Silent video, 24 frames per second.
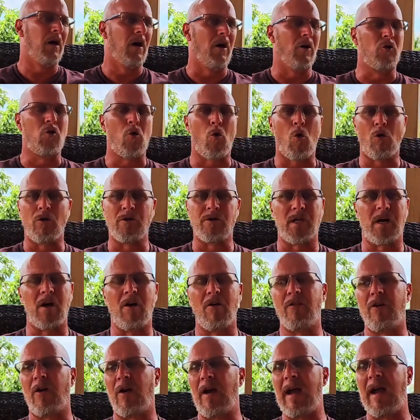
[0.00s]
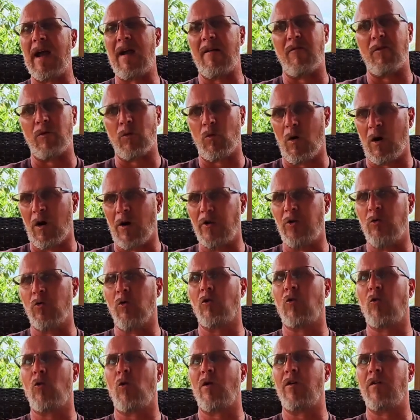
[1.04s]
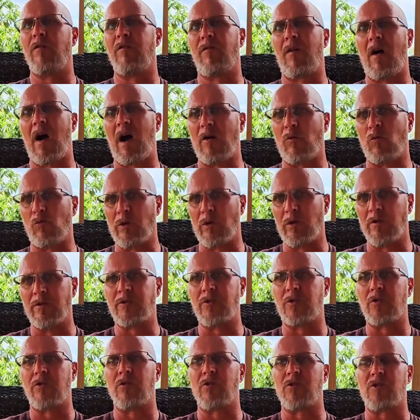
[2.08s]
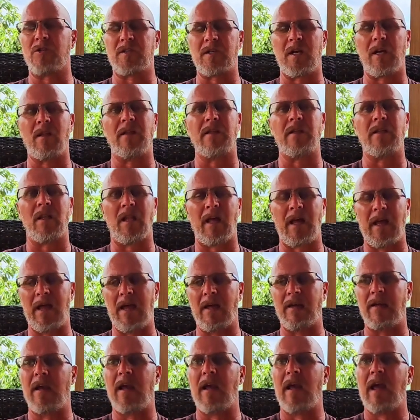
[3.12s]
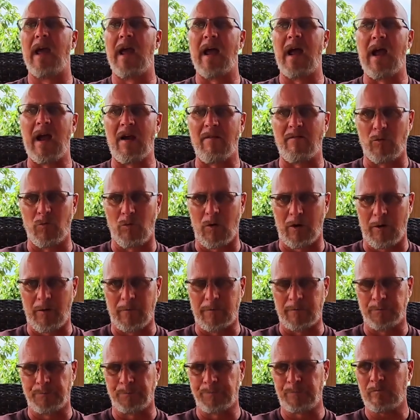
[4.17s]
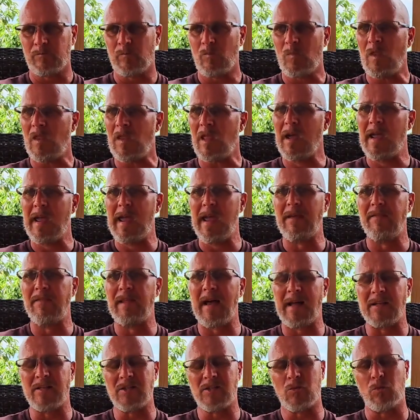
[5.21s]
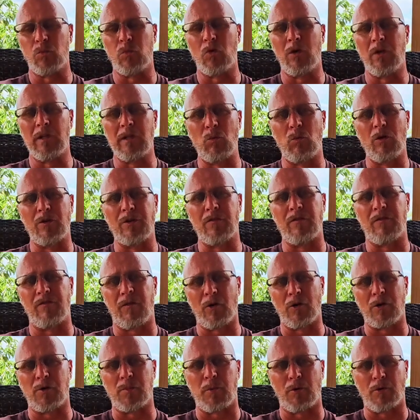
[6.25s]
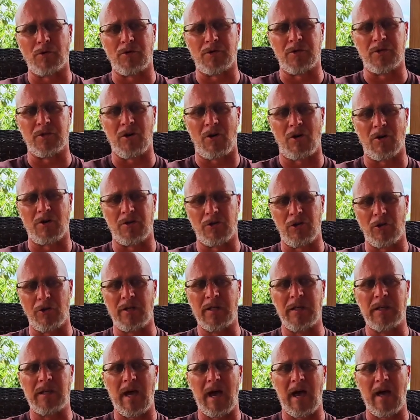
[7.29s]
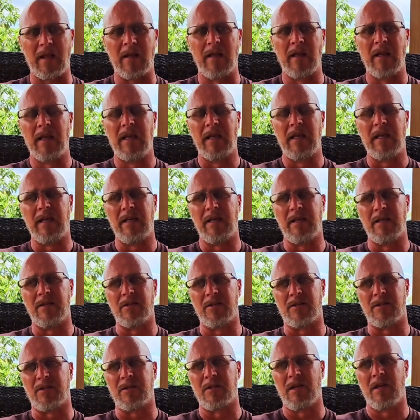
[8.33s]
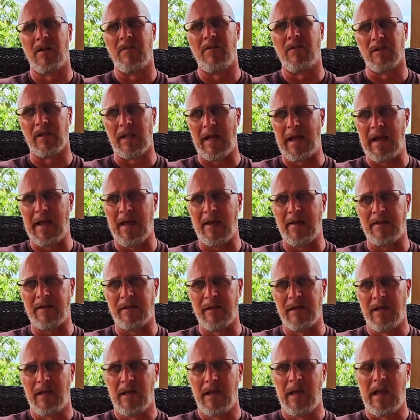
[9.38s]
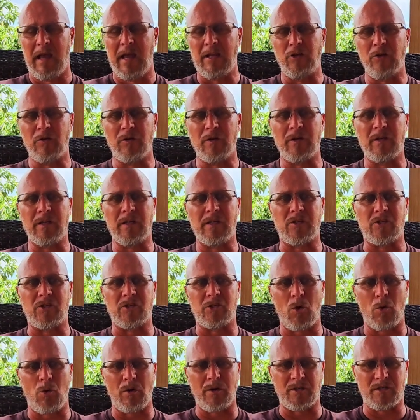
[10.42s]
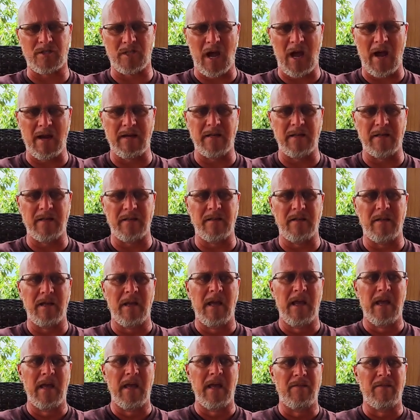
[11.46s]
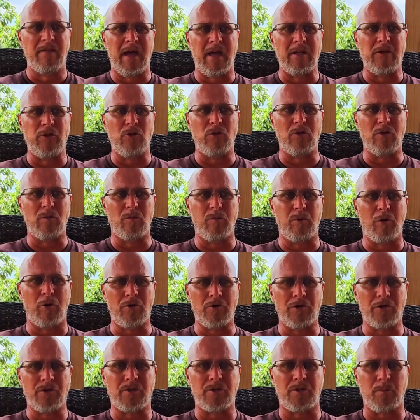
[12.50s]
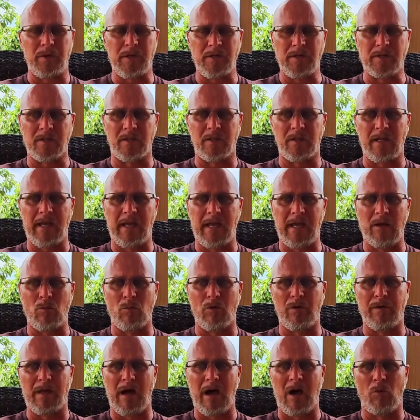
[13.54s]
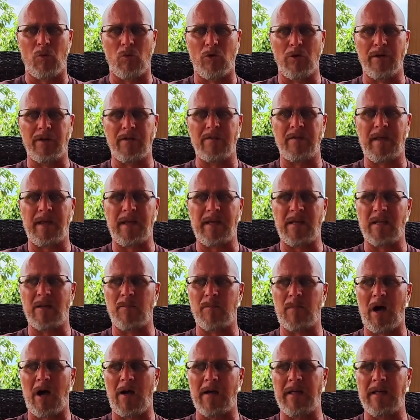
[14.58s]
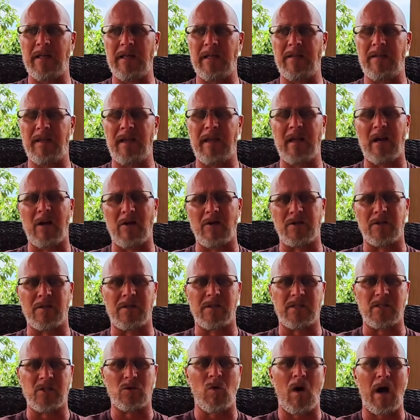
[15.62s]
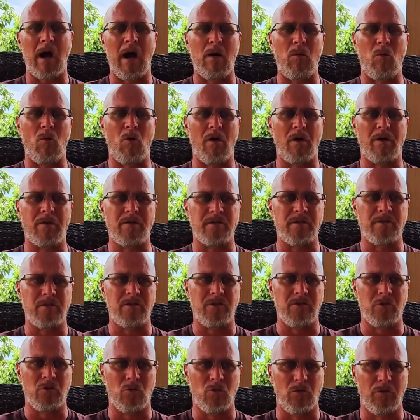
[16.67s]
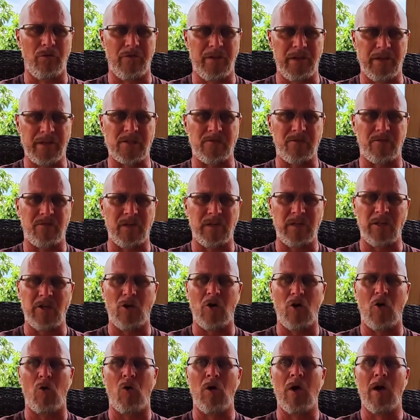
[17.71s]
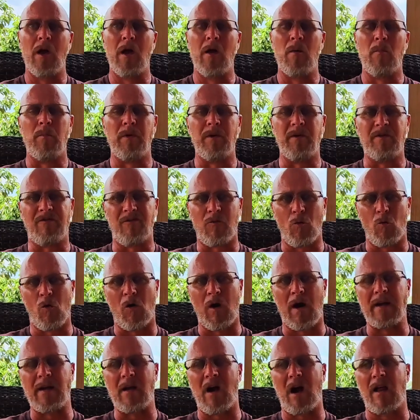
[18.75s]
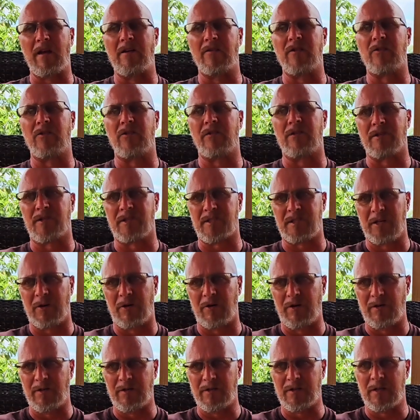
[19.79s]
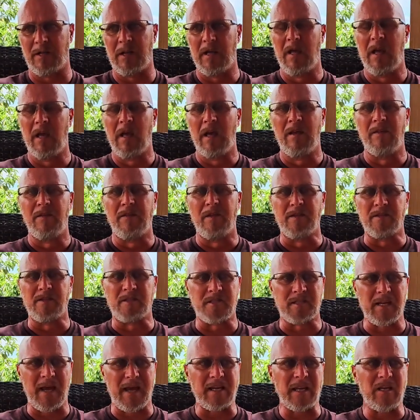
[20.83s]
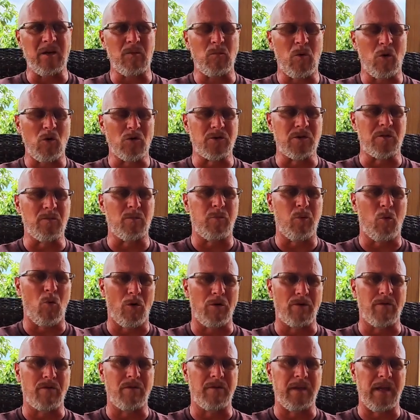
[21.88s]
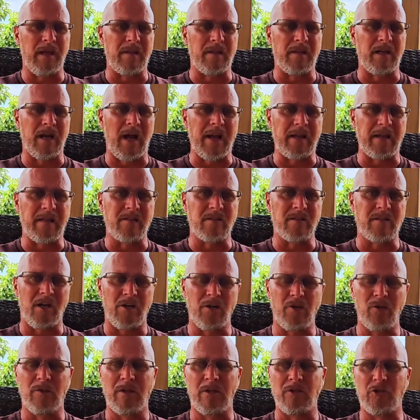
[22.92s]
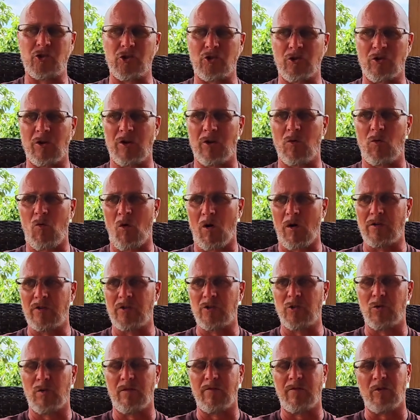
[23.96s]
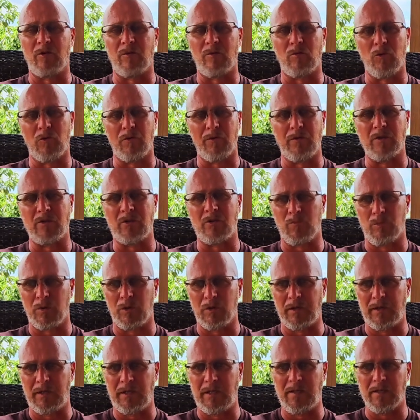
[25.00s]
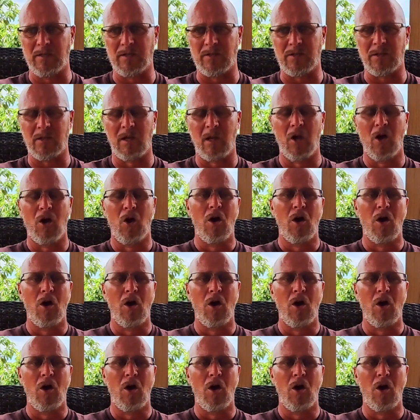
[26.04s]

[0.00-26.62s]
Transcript: Corzel. They're everywhere. You are going to find realtors selling land everywhere. And that's really what the first person starts looking at, is the land. And you can get so excited that you can purchase a piece of land without really thinking about anything else. And this is why I wanted to do this video before I got into the series. The second most important thing that I can tell you that you're going to want to do if you're moving to Belize,